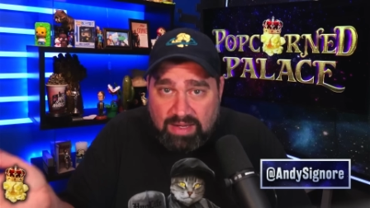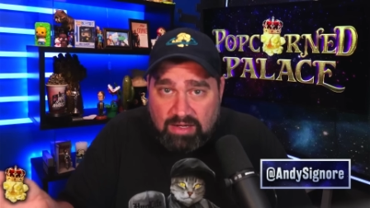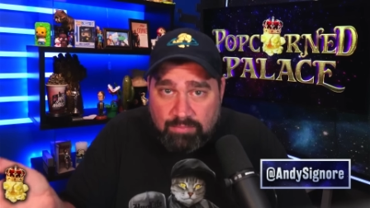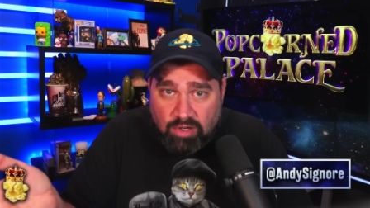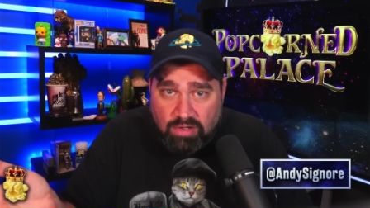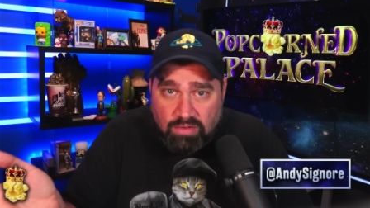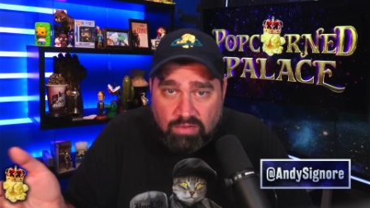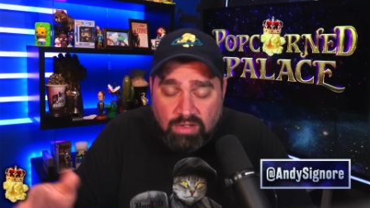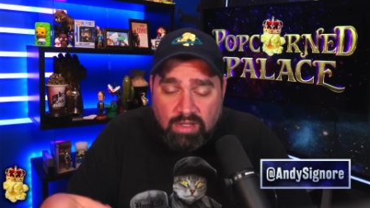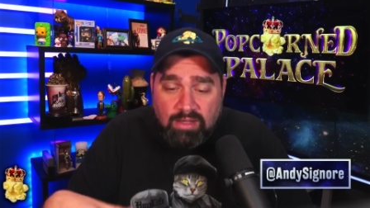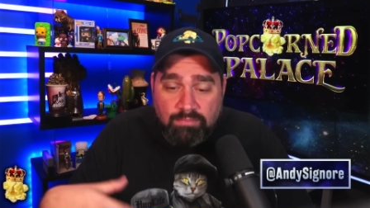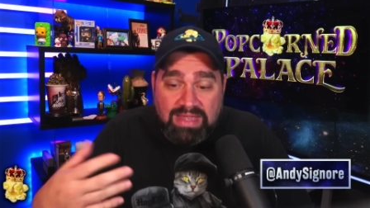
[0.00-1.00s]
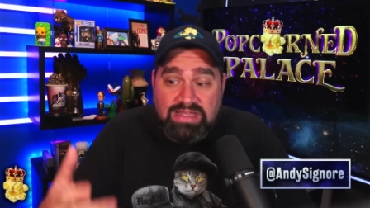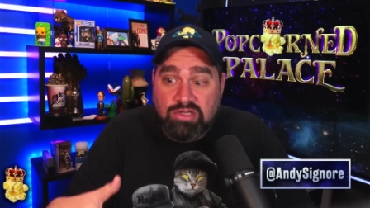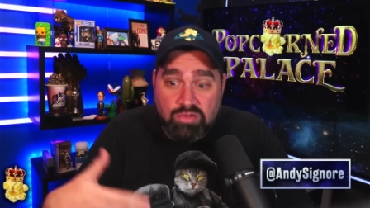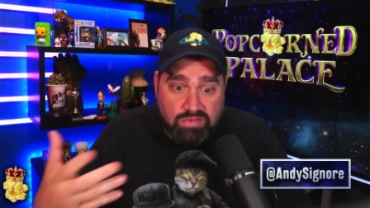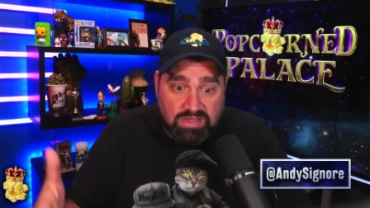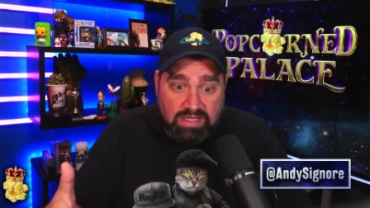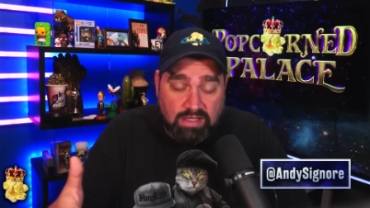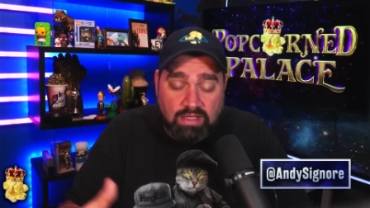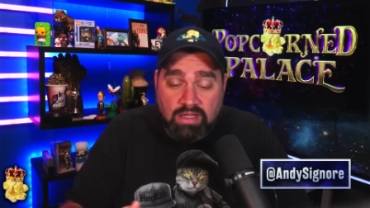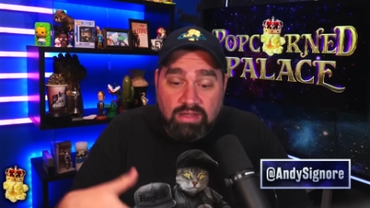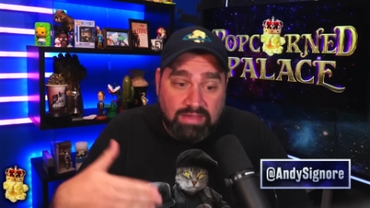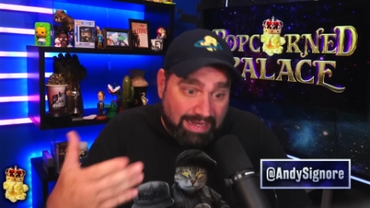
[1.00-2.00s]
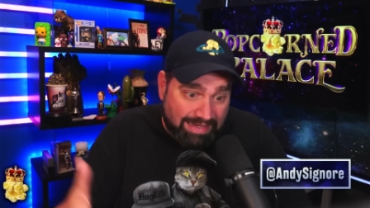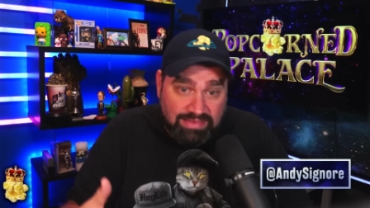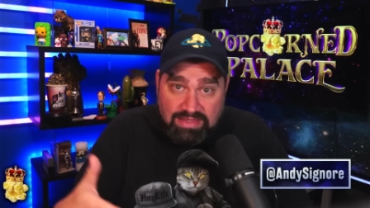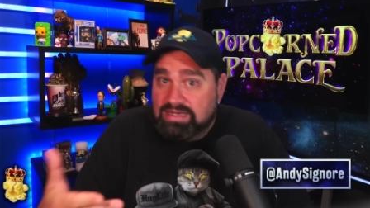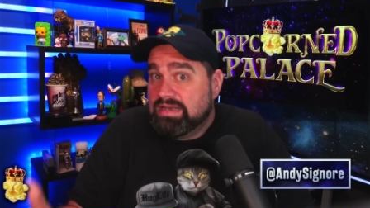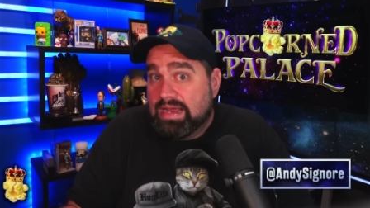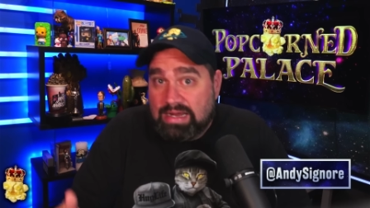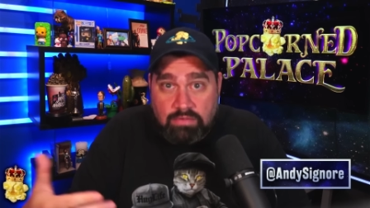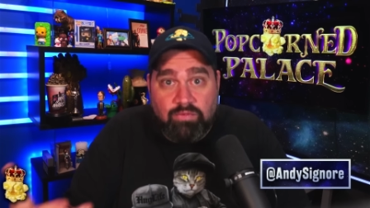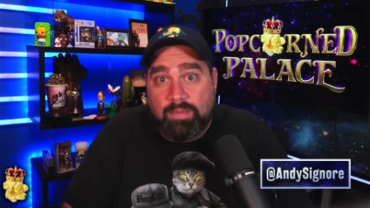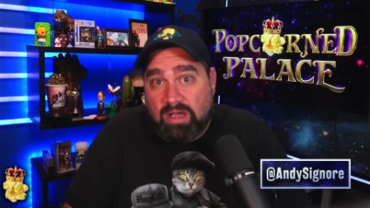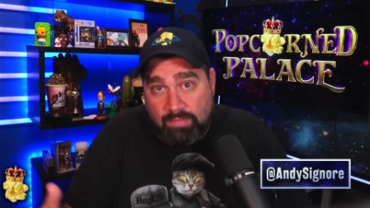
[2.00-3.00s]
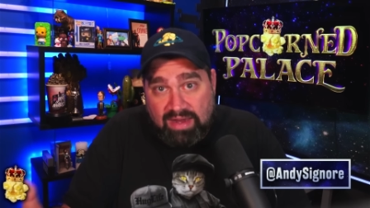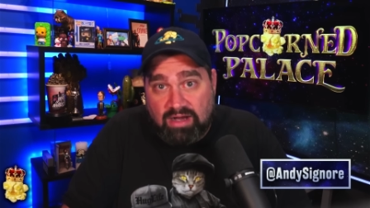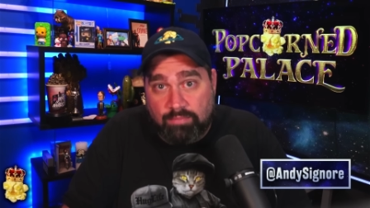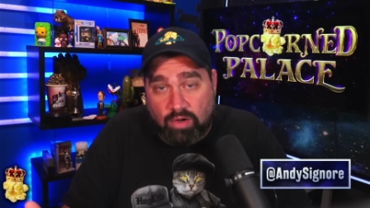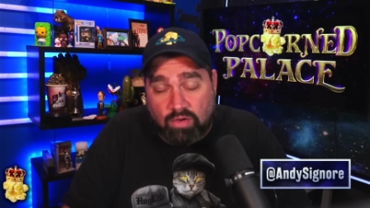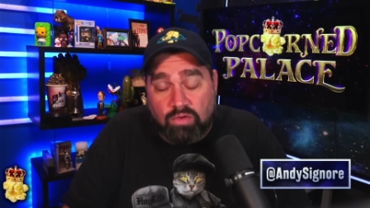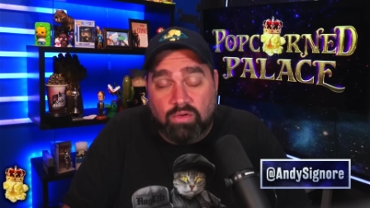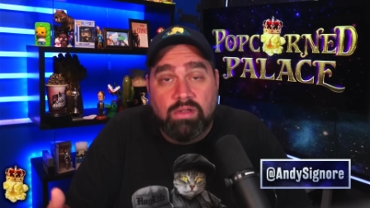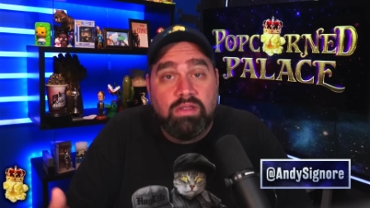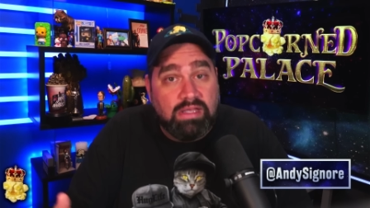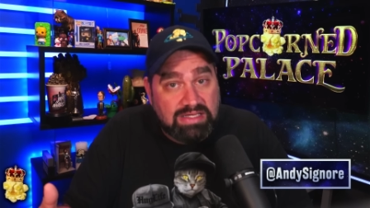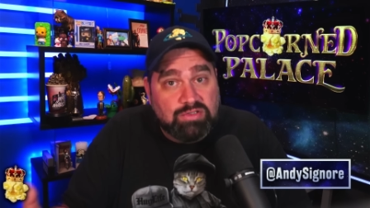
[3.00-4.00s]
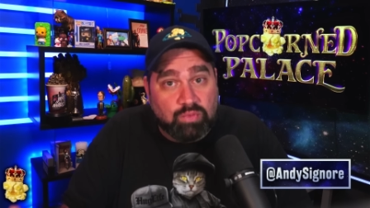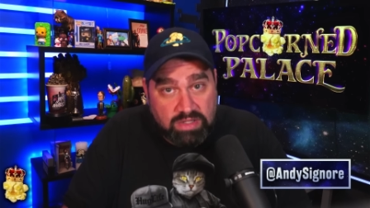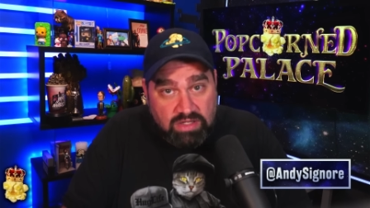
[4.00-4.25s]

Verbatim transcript: Meghan Markle make you think that anything negative about Meghan Markle is